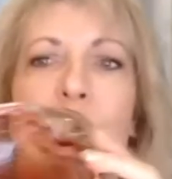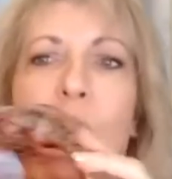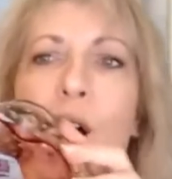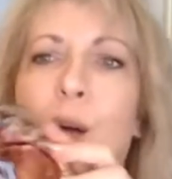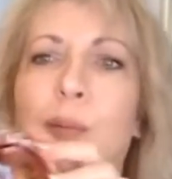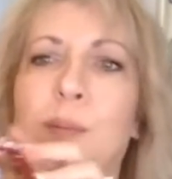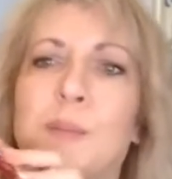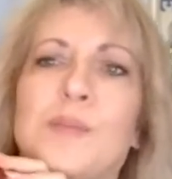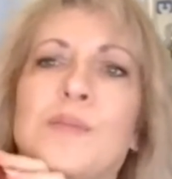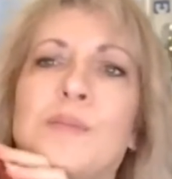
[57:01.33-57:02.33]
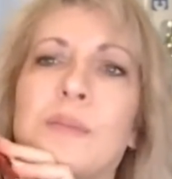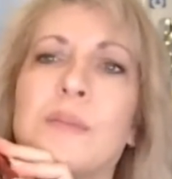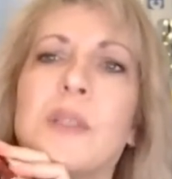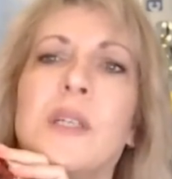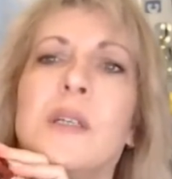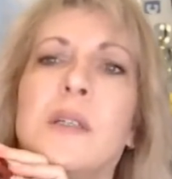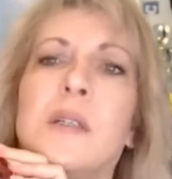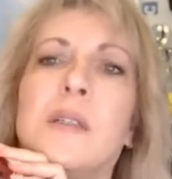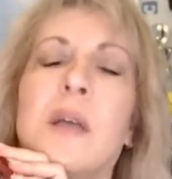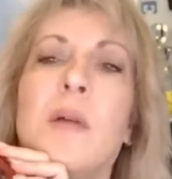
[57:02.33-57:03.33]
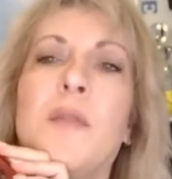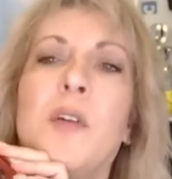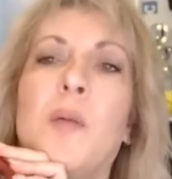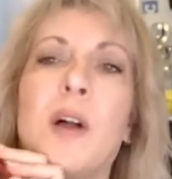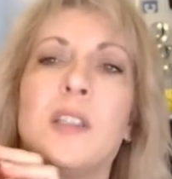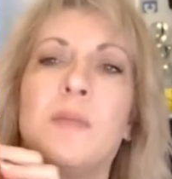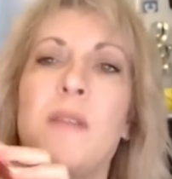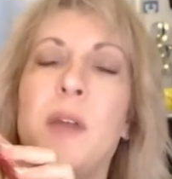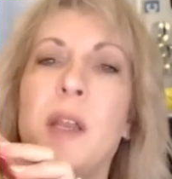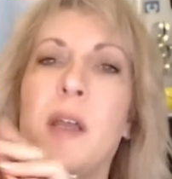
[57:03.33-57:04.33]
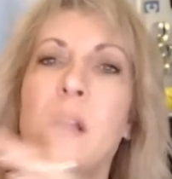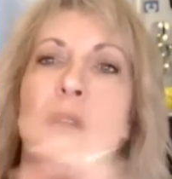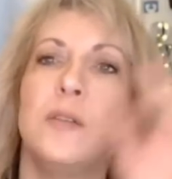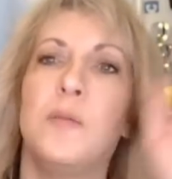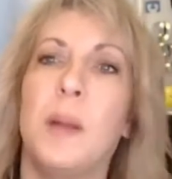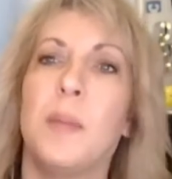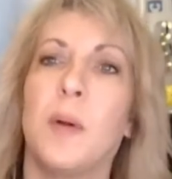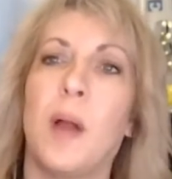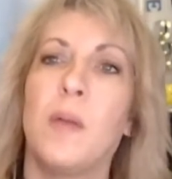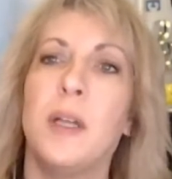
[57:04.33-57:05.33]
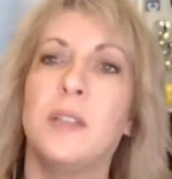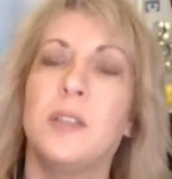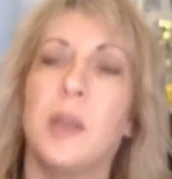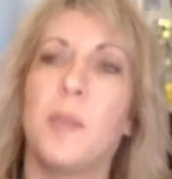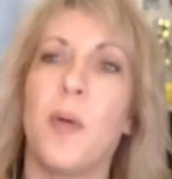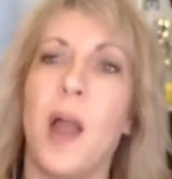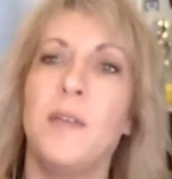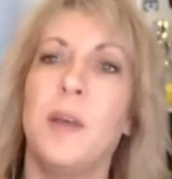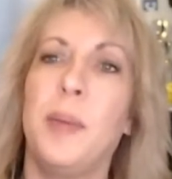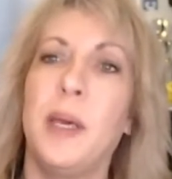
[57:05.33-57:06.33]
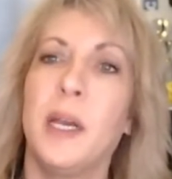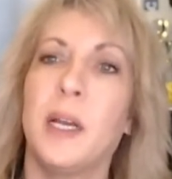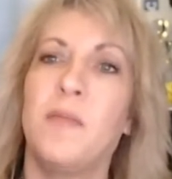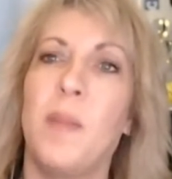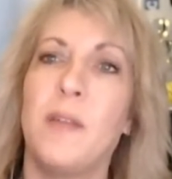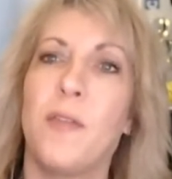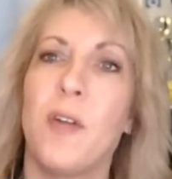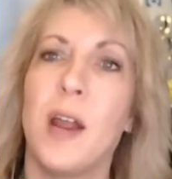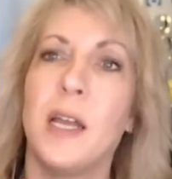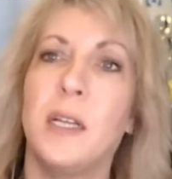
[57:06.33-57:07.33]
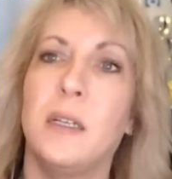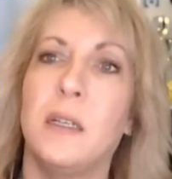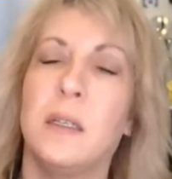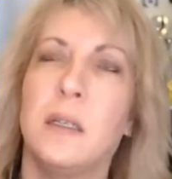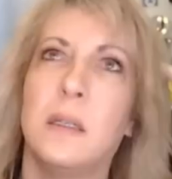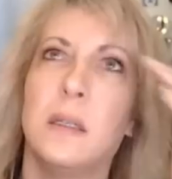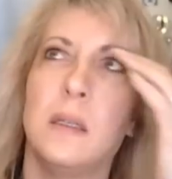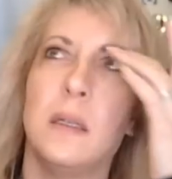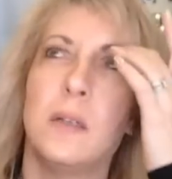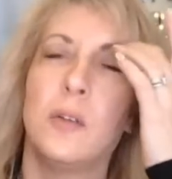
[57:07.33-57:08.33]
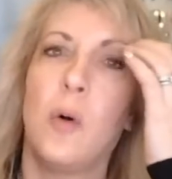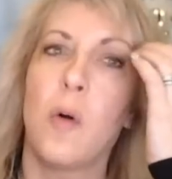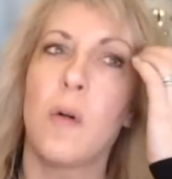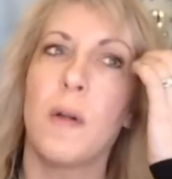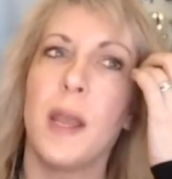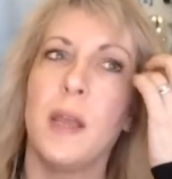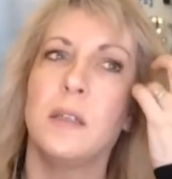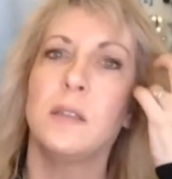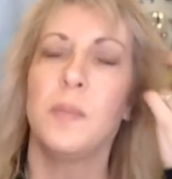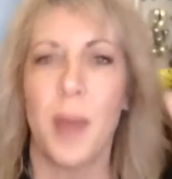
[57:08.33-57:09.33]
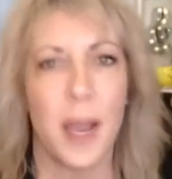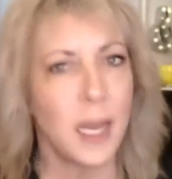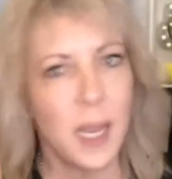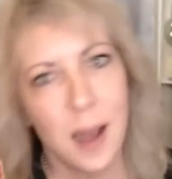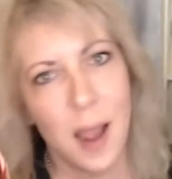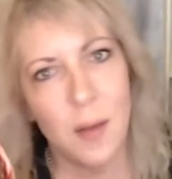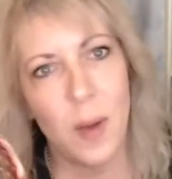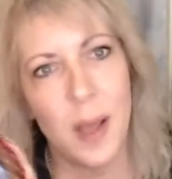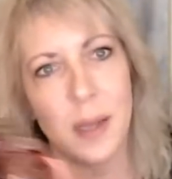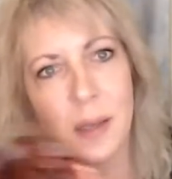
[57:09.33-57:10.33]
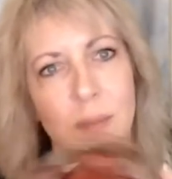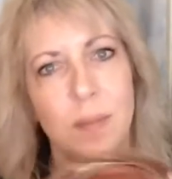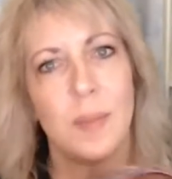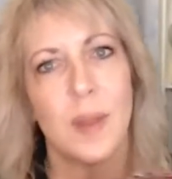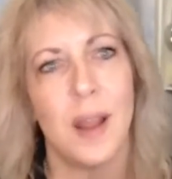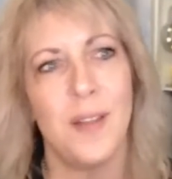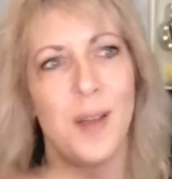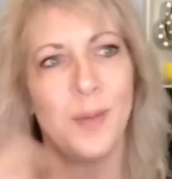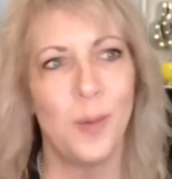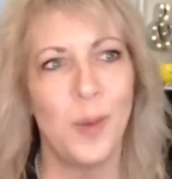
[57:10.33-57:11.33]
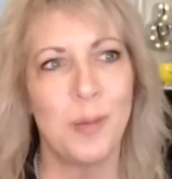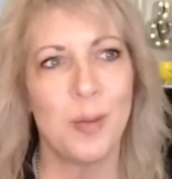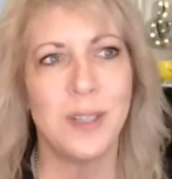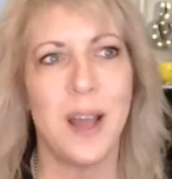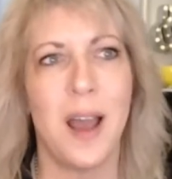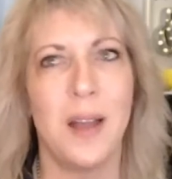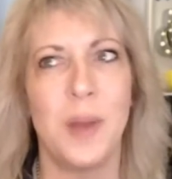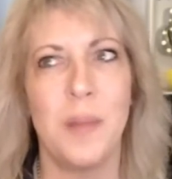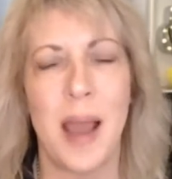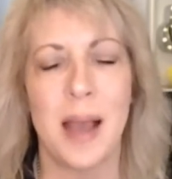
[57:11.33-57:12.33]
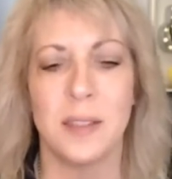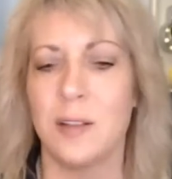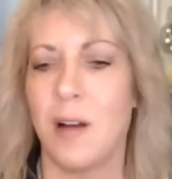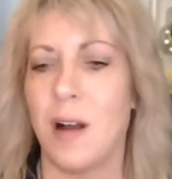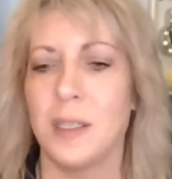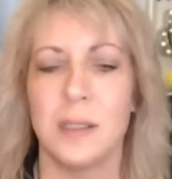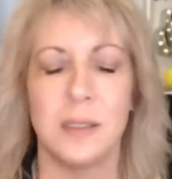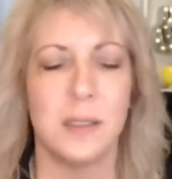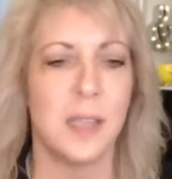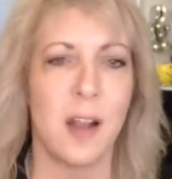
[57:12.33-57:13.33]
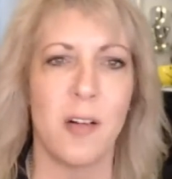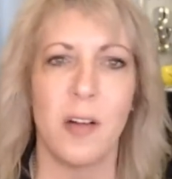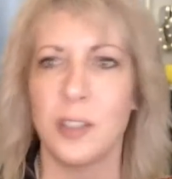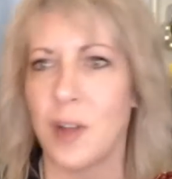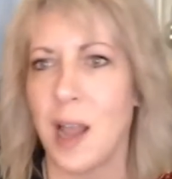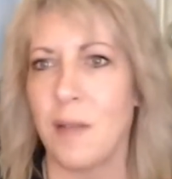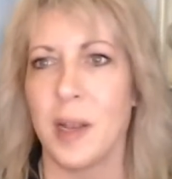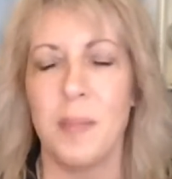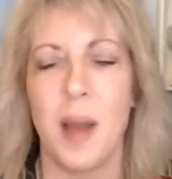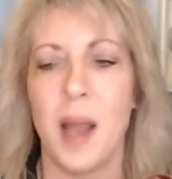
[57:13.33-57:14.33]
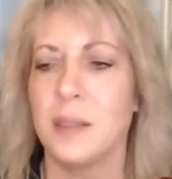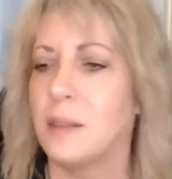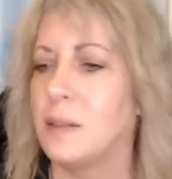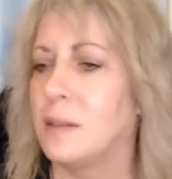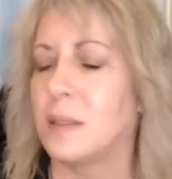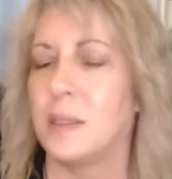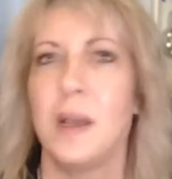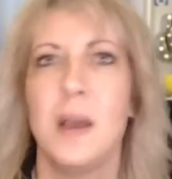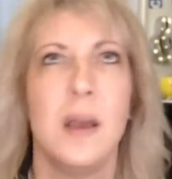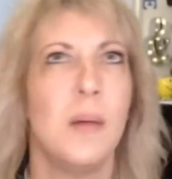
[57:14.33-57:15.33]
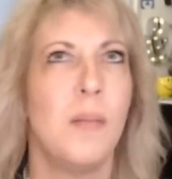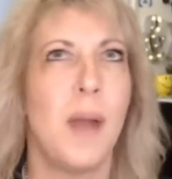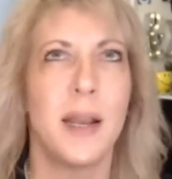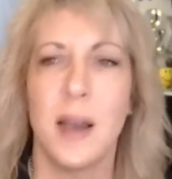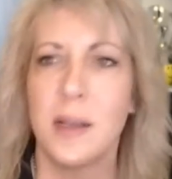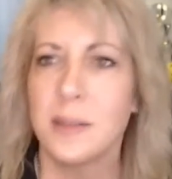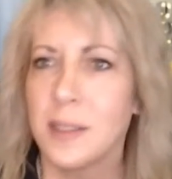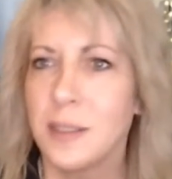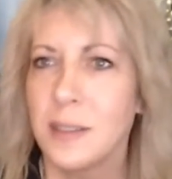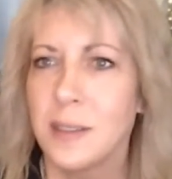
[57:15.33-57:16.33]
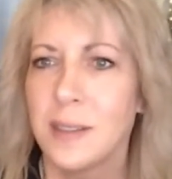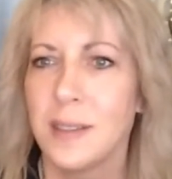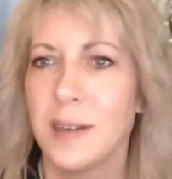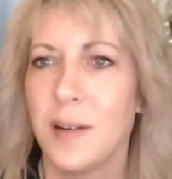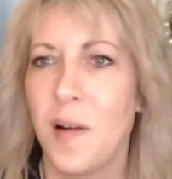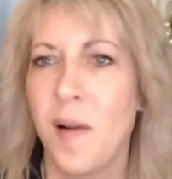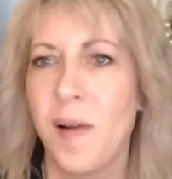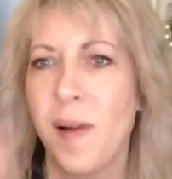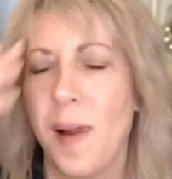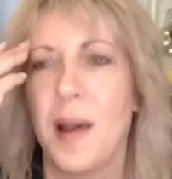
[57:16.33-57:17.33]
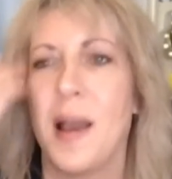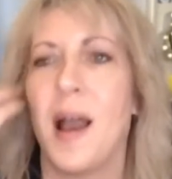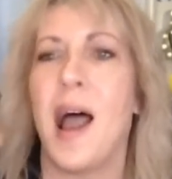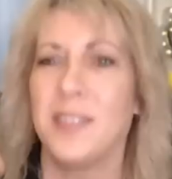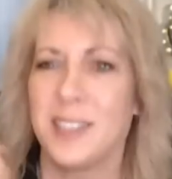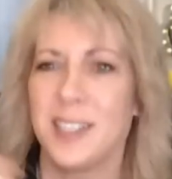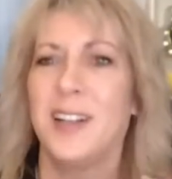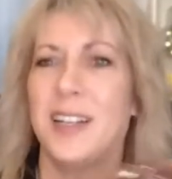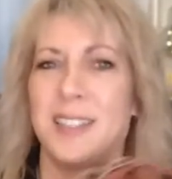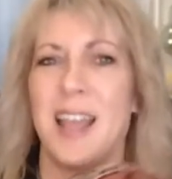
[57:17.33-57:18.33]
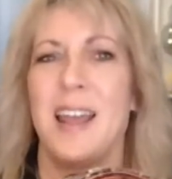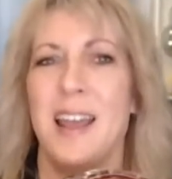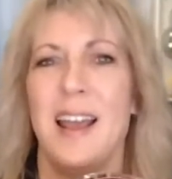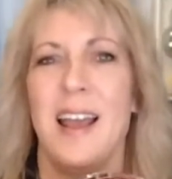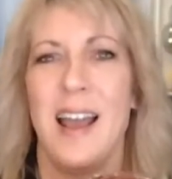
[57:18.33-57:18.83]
Um, some of you that watch my videos, remember I went to the private pick of my friend, Lori, Becky and I went. And then when we were done, we passed it on to Sarah, Traveling Buttons. and Oh, I have stuff on the way to me now, too. I, I have stuff say, on the way.